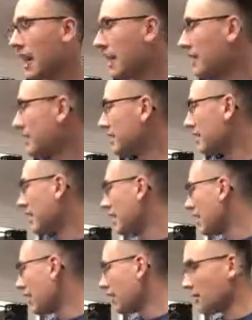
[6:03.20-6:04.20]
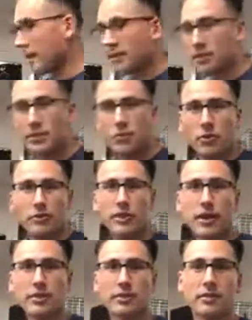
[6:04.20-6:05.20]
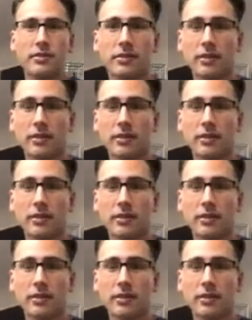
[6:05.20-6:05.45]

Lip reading: and I'll plan to do more videos